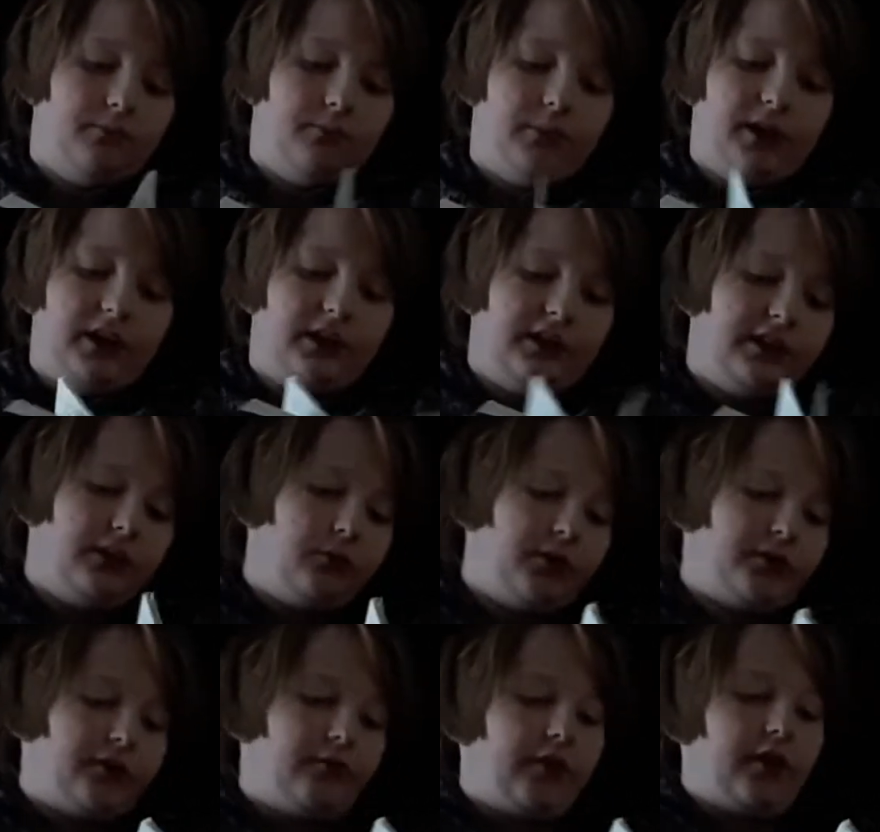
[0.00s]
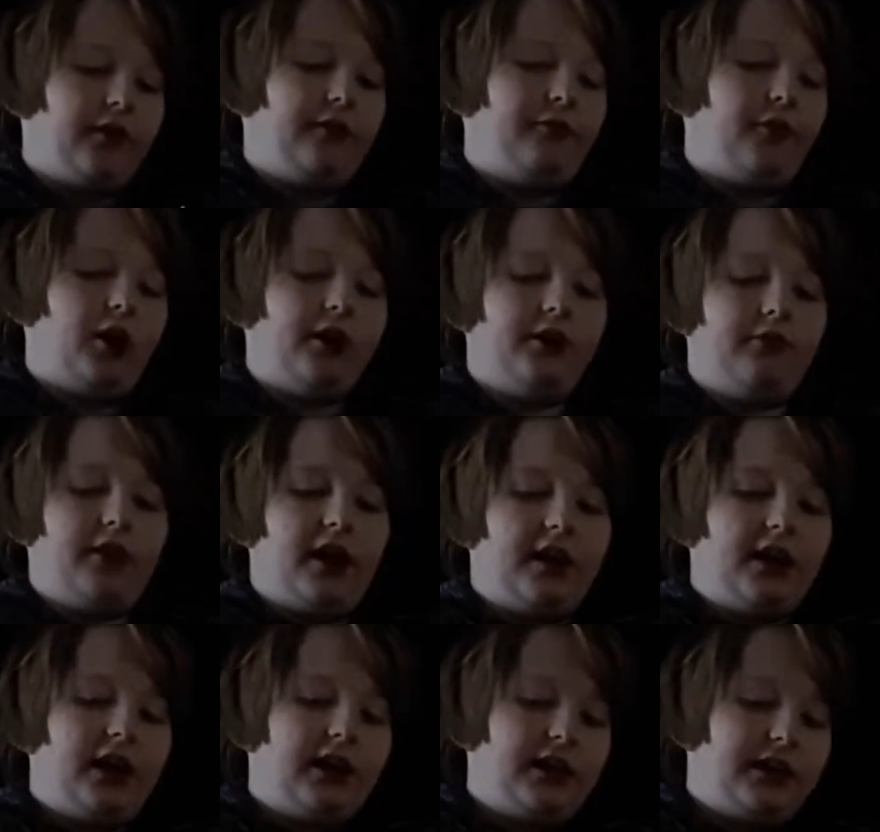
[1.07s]
but he wasn't very fond of that
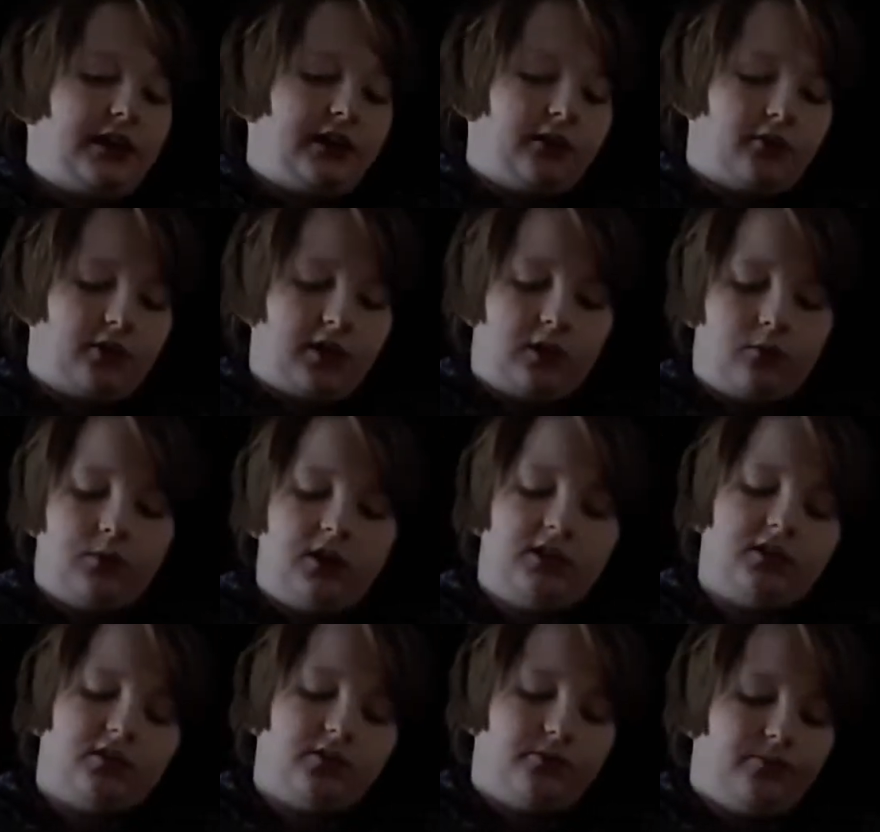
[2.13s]
idea, Greg was.